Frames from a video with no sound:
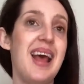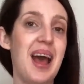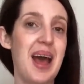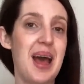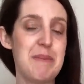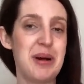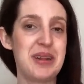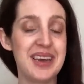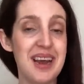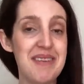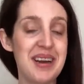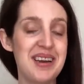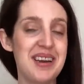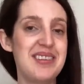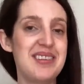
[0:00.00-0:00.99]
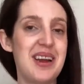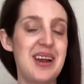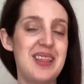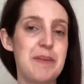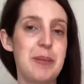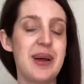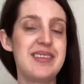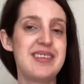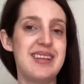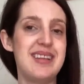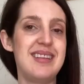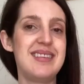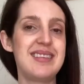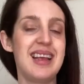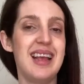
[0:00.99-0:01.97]
um, I'll turn around and show you the
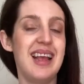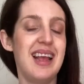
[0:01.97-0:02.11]
buttons